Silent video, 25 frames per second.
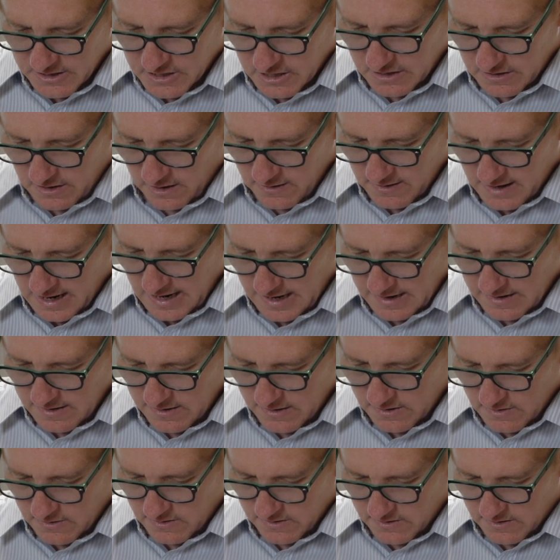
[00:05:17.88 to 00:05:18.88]

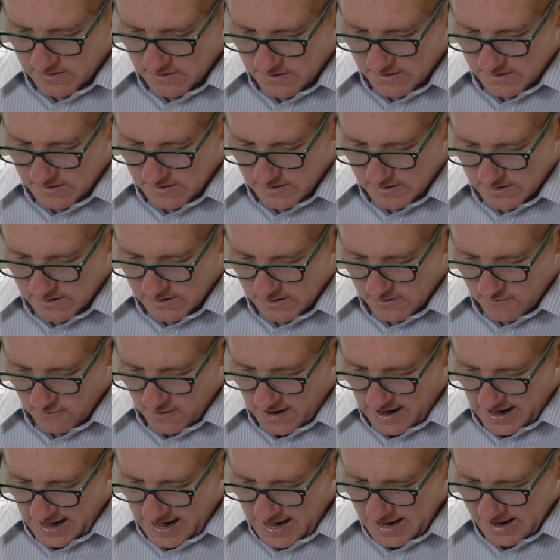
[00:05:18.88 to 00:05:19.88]
looking
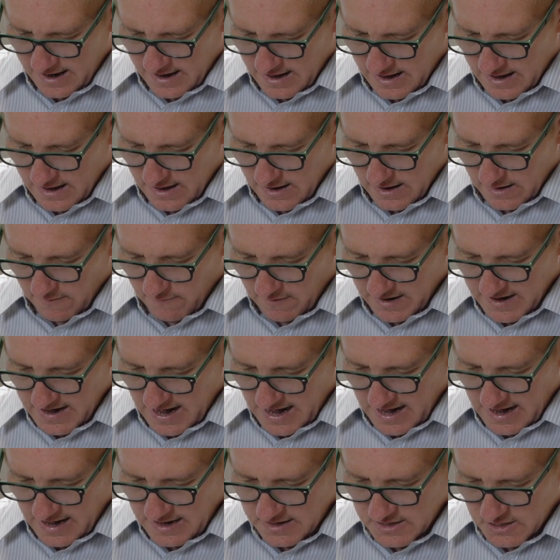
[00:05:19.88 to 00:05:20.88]
great, we
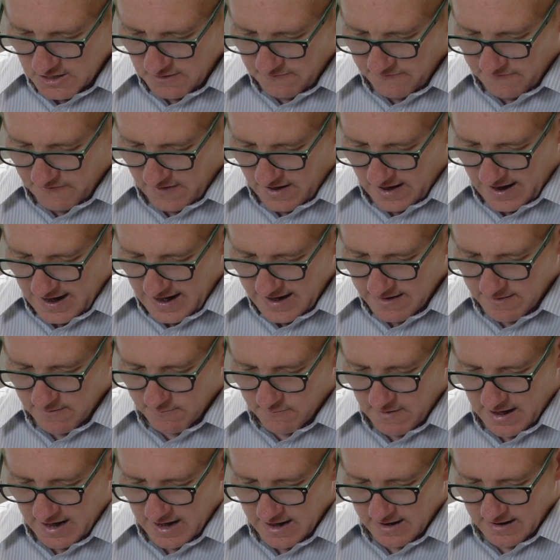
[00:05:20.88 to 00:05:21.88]
needed to find
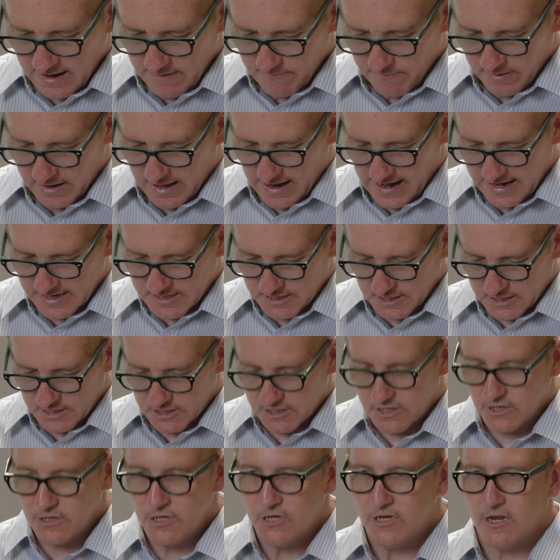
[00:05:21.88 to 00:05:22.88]
regular places
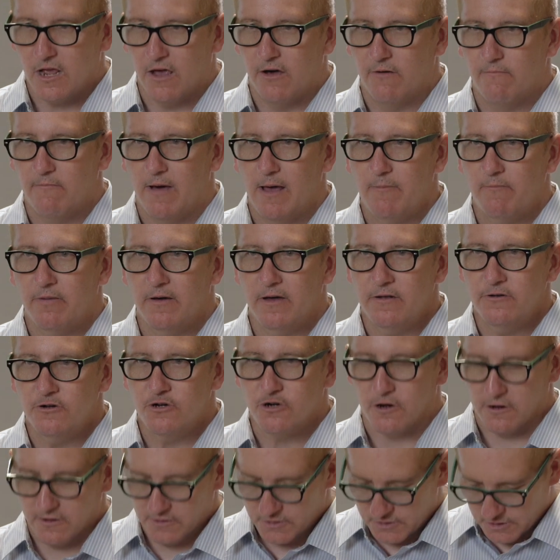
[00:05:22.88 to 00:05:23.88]
to sell my
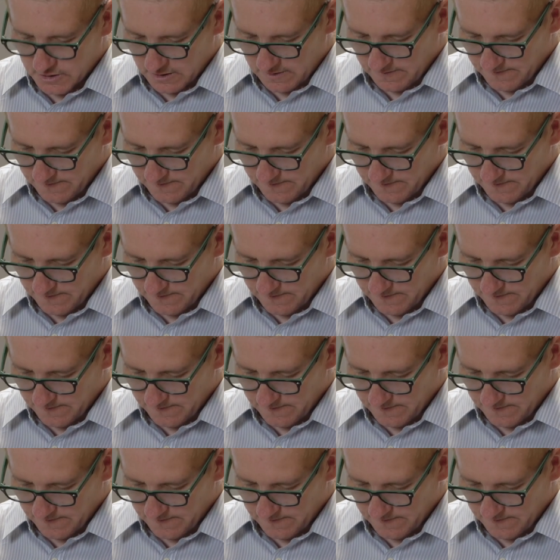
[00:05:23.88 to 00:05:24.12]
produce.